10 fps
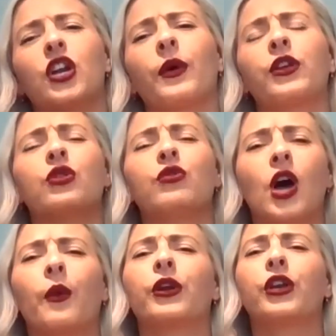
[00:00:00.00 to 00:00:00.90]
you
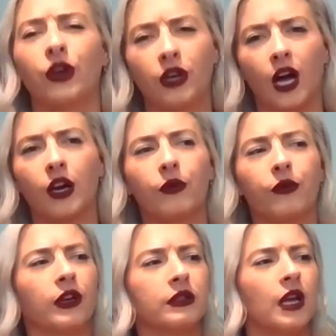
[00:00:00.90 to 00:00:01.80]
know what, in your gut,
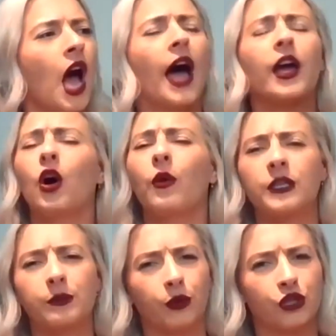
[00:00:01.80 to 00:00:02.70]
I
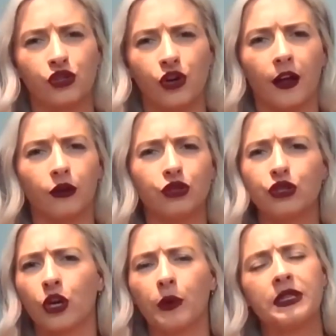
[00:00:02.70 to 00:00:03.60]
always push trials. You
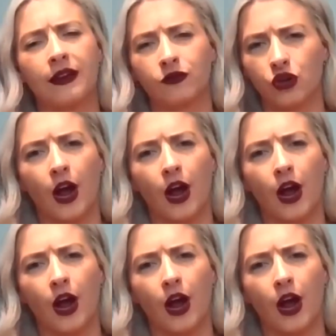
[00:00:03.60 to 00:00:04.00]
should always have